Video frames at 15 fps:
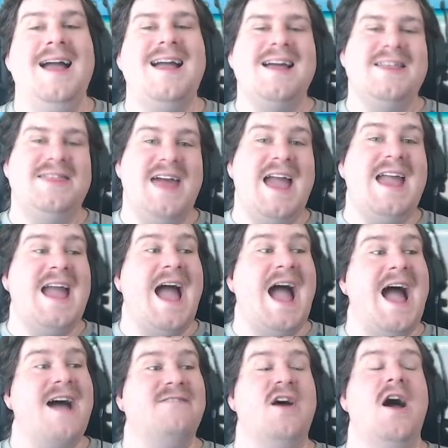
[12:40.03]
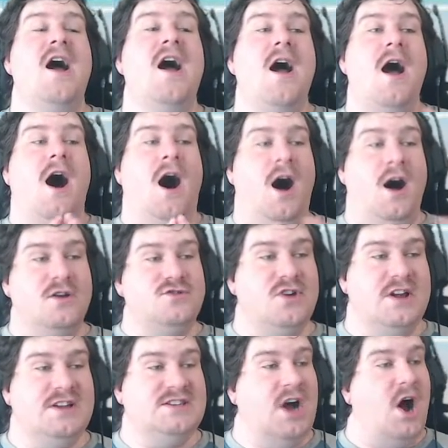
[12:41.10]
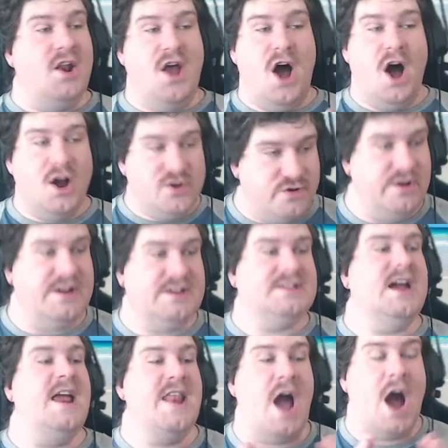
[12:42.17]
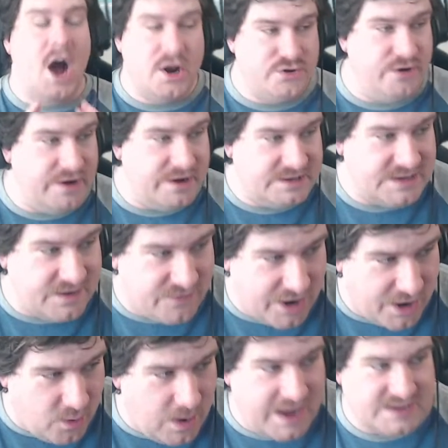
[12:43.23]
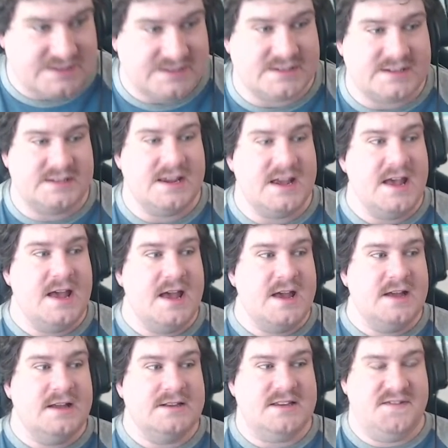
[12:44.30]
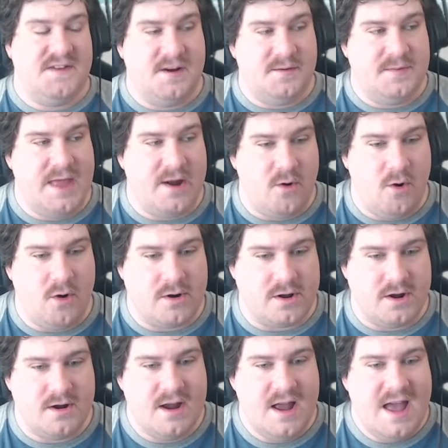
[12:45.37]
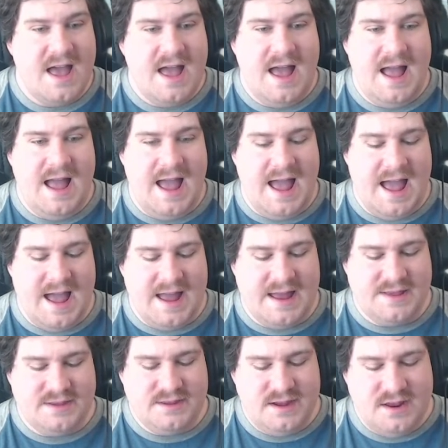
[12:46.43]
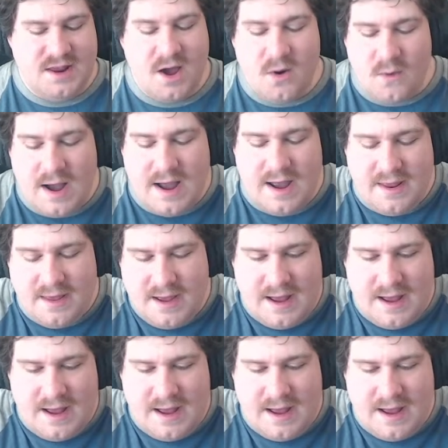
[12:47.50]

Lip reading: they have hundreds on hundreds and hundreds of requests to film their order. And you know what?